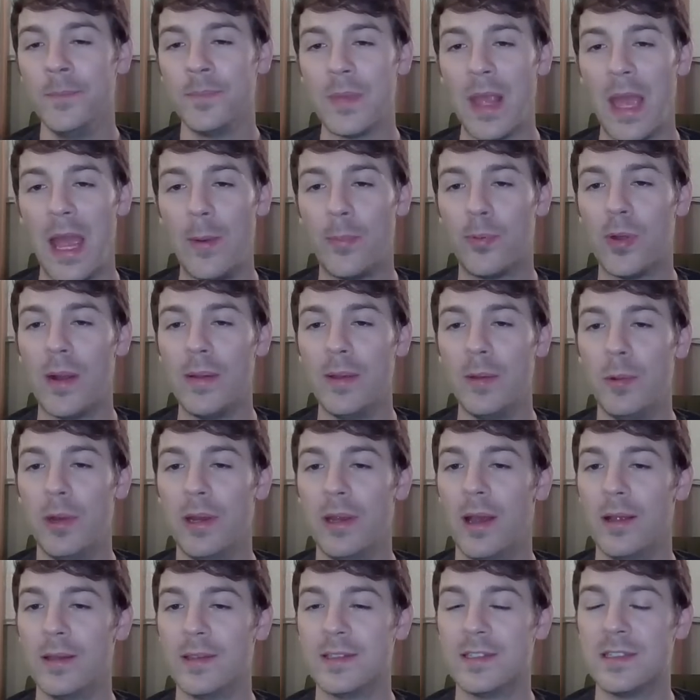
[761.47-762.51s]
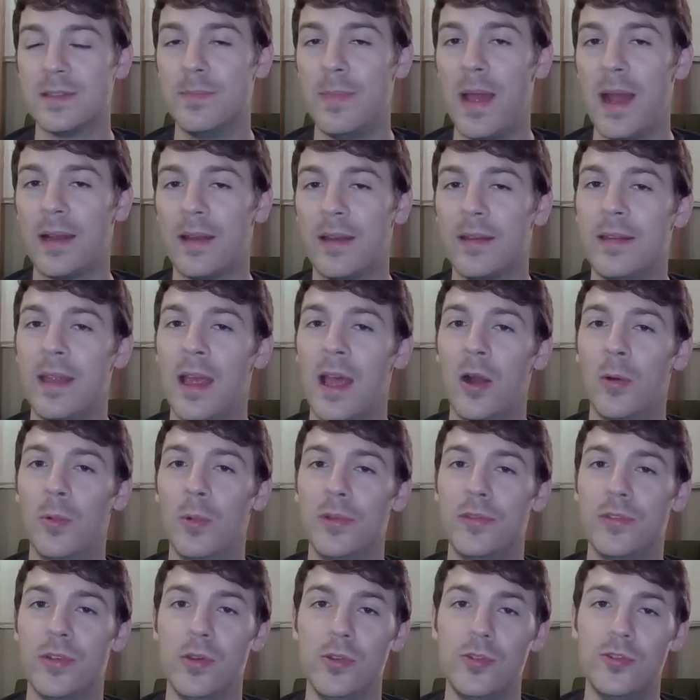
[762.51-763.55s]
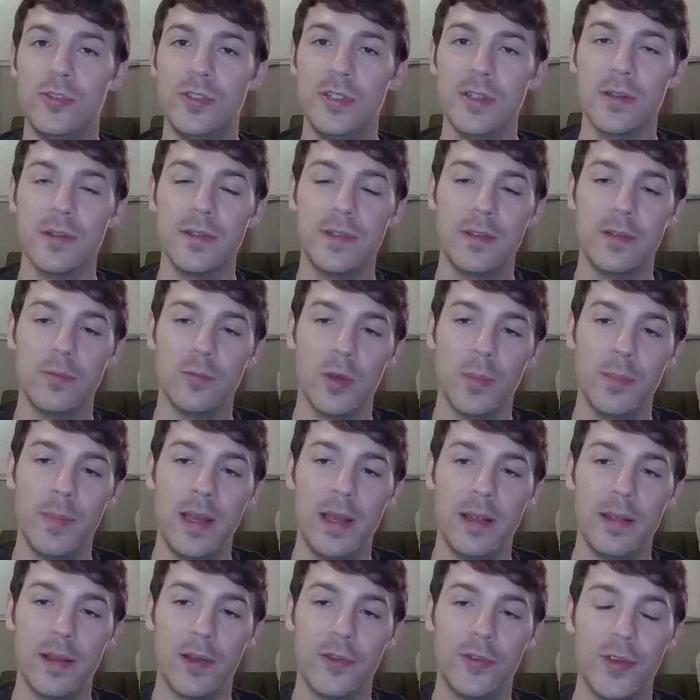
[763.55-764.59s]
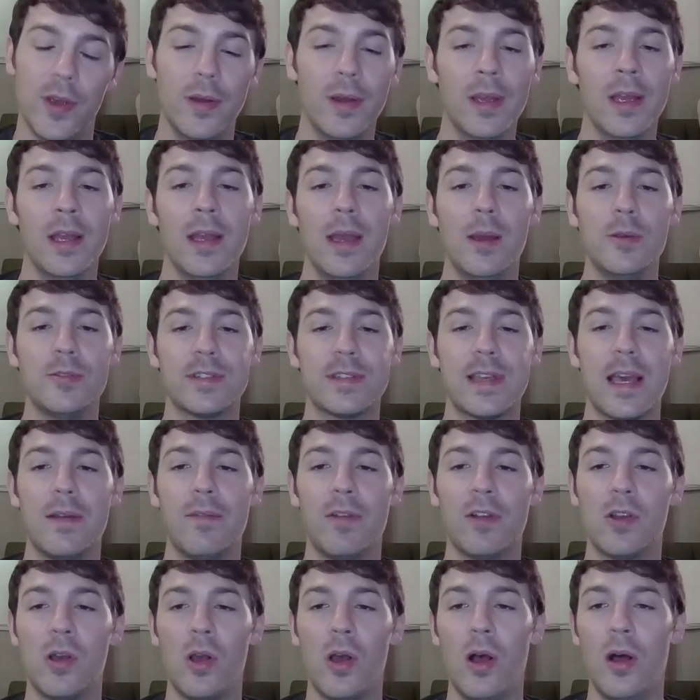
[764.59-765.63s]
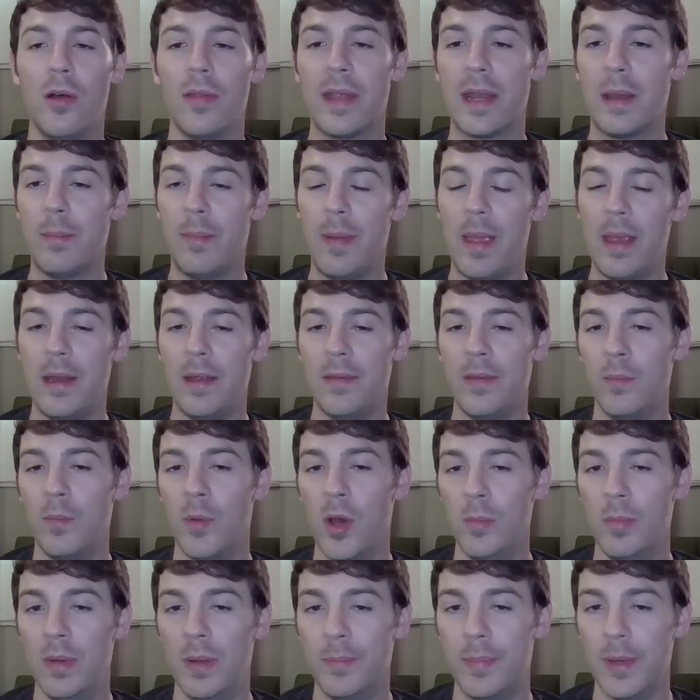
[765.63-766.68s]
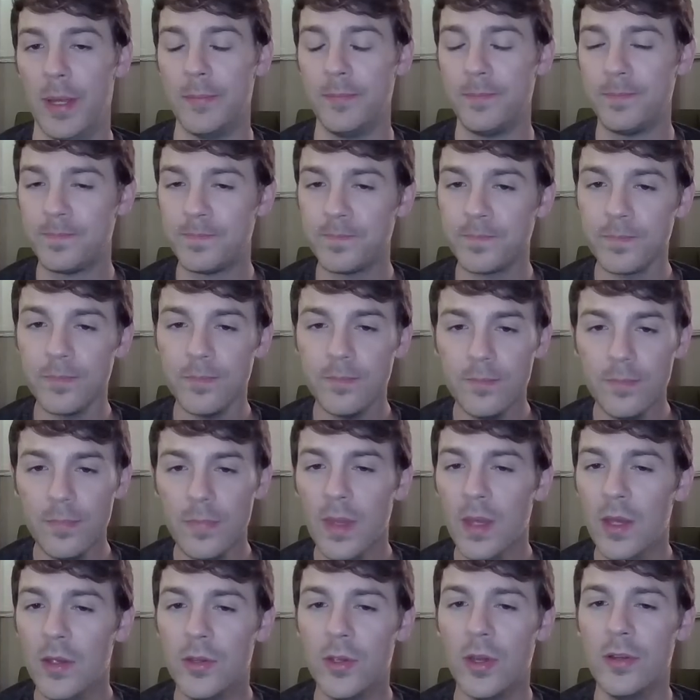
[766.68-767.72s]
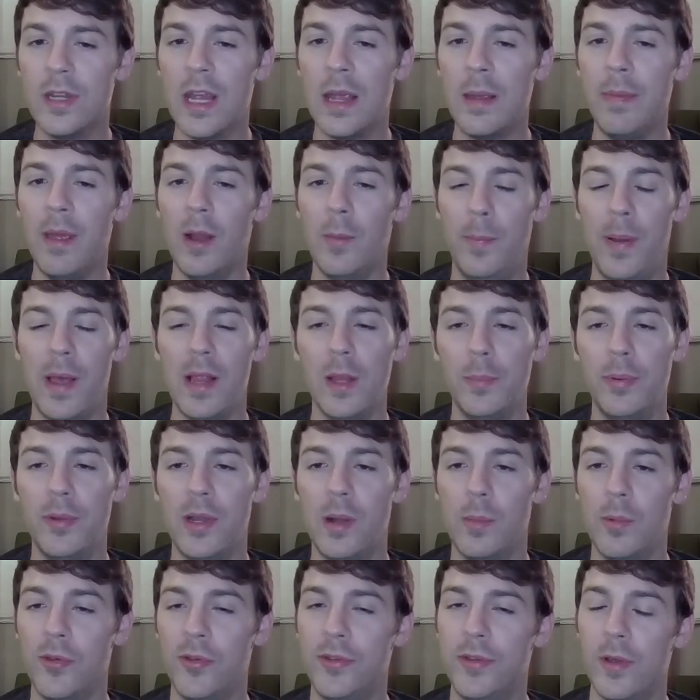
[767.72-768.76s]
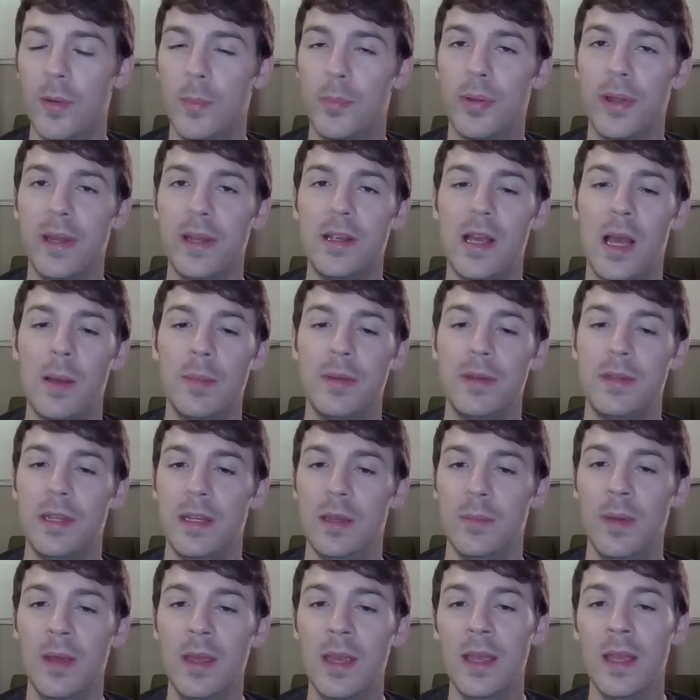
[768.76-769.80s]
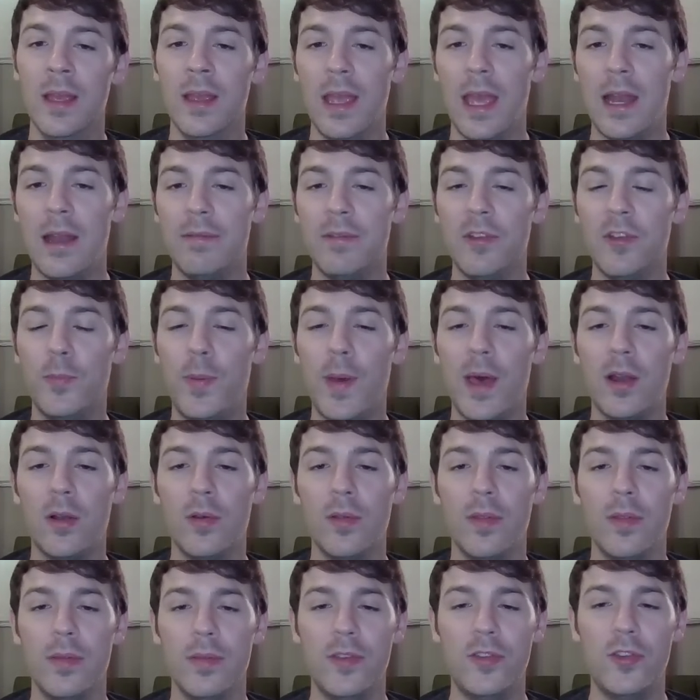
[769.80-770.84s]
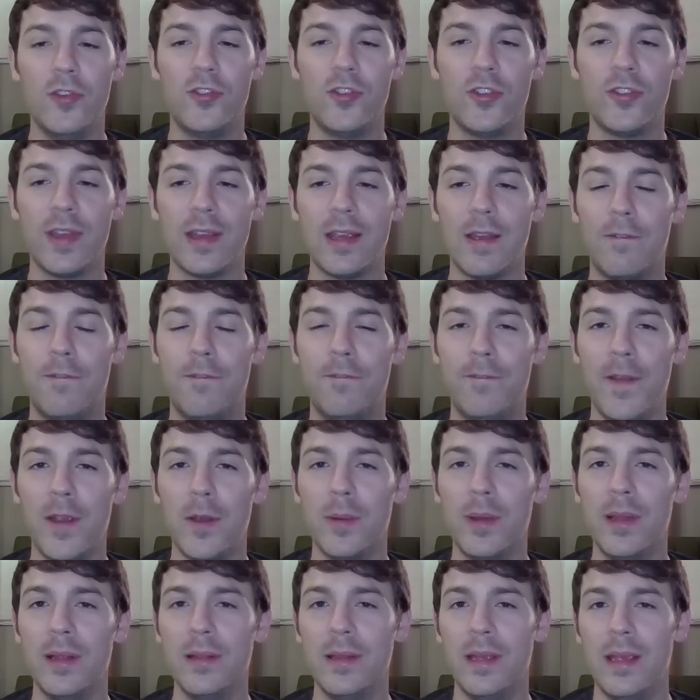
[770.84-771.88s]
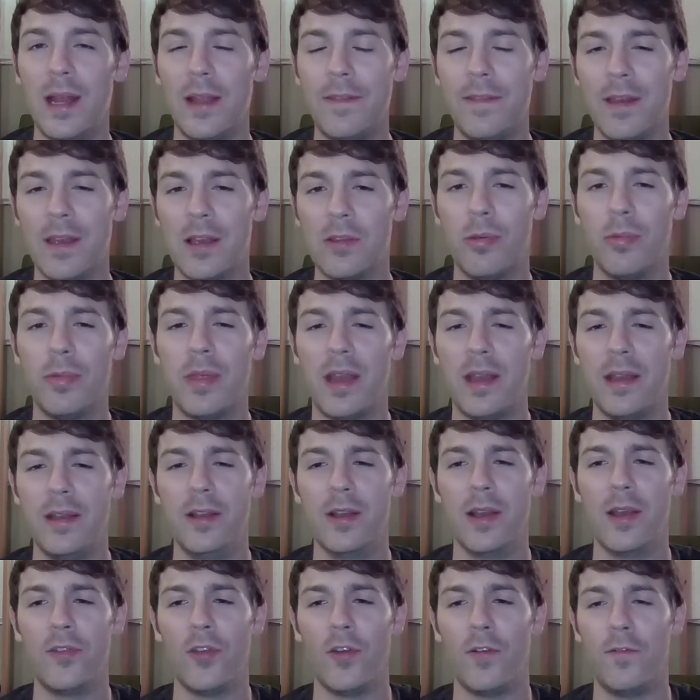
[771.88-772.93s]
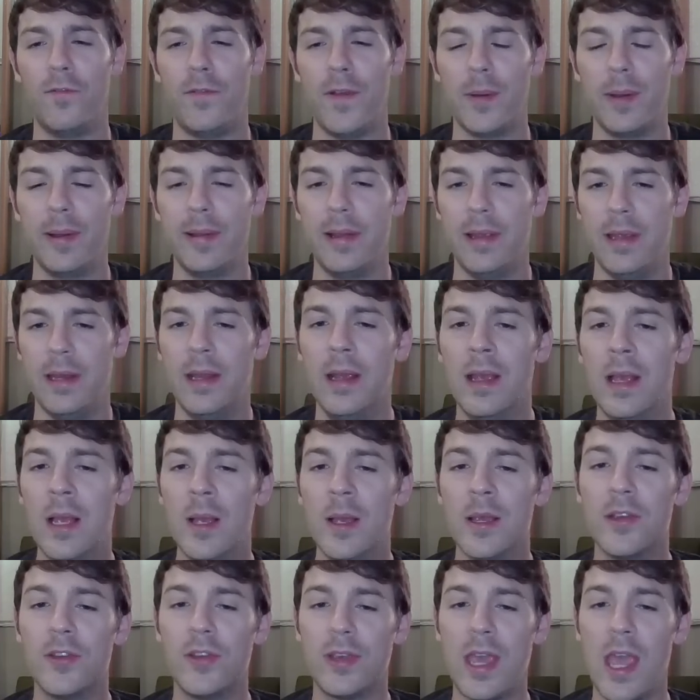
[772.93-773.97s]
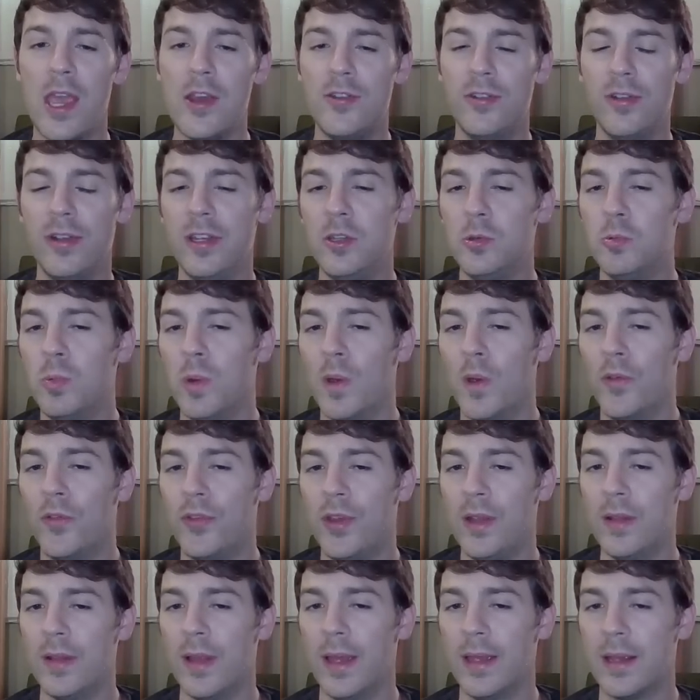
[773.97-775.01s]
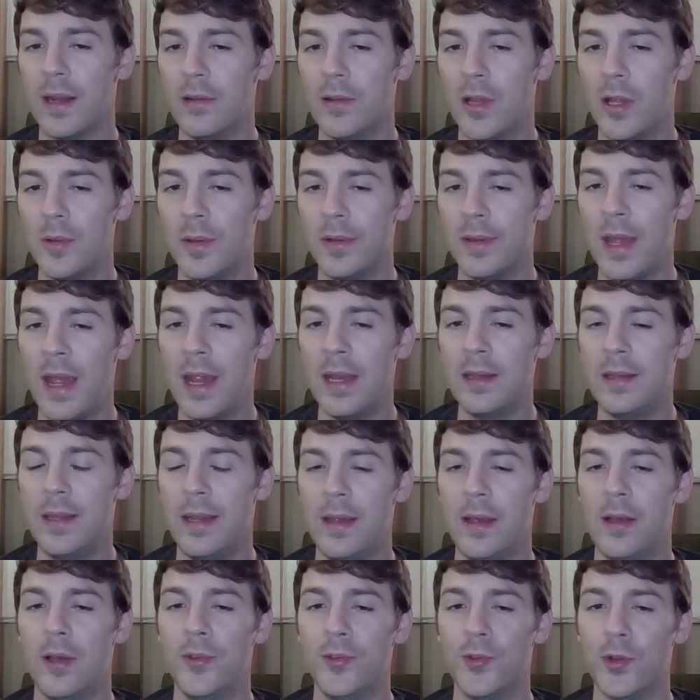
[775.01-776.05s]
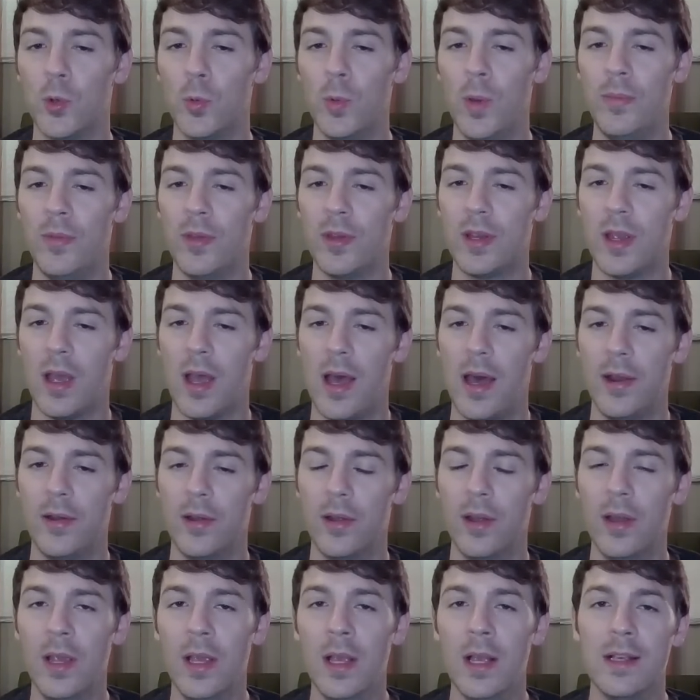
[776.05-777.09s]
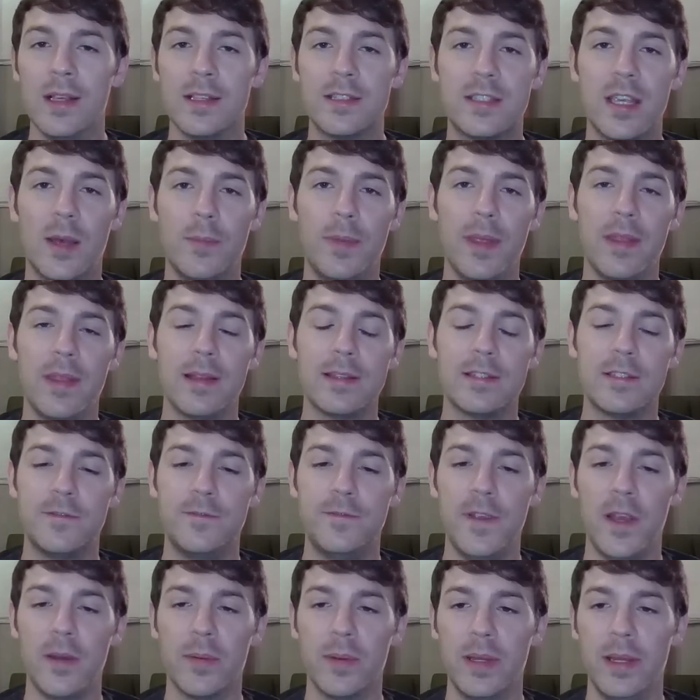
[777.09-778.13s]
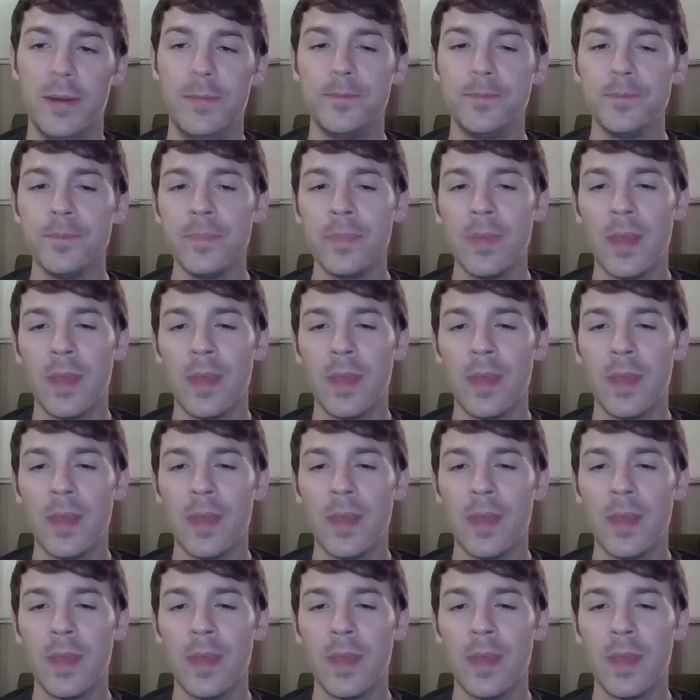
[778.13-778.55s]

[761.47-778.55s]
I probably would have gotten smacked down with 2 shields remaining there. So it was just kind of a call that I made in the moment, but good game there. Pelipper double Steel, pretty common team. And in this battle, this is just like a fairy lead. I think I threw that in here as a fairy lead because occasionally you will see like an Alolan Ninetales or a Whimsicott or something that's fairy.